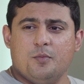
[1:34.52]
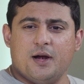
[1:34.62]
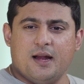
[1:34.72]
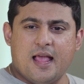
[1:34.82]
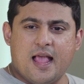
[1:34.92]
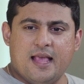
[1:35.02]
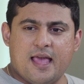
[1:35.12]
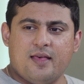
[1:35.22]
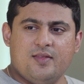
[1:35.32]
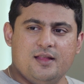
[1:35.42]
But
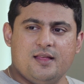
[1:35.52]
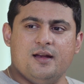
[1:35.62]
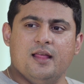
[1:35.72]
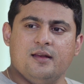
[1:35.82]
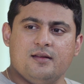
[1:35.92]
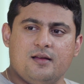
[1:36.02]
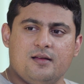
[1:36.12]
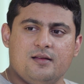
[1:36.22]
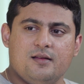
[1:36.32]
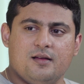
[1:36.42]
gathering that data
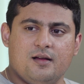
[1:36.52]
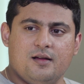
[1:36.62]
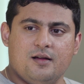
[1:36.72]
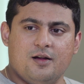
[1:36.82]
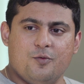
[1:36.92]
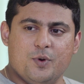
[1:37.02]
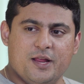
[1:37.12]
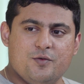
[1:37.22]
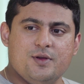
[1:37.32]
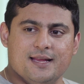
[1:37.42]
will
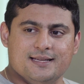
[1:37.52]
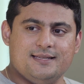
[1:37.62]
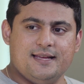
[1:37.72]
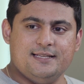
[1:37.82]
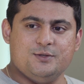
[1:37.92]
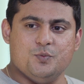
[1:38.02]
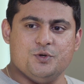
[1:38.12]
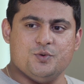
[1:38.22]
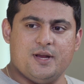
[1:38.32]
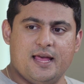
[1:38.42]
give you insights
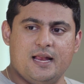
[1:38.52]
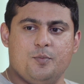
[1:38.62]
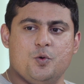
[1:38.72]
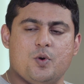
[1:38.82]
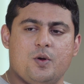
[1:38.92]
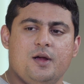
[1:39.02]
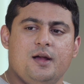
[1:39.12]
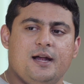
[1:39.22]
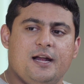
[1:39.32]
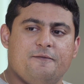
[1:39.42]
which will help you
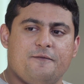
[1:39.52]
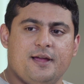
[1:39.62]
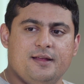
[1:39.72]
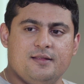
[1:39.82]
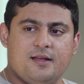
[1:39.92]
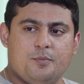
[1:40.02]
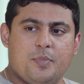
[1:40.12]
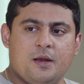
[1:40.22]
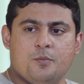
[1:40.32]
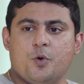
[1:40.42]
define that
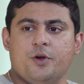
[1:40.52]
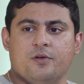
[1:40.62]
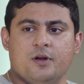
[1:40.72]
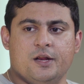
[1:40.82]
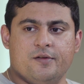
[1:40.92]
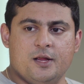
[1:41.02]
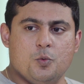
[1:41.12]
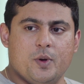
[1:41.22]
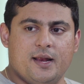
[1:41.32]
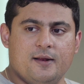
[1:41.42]
pain point really,
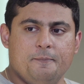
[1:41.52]
really well.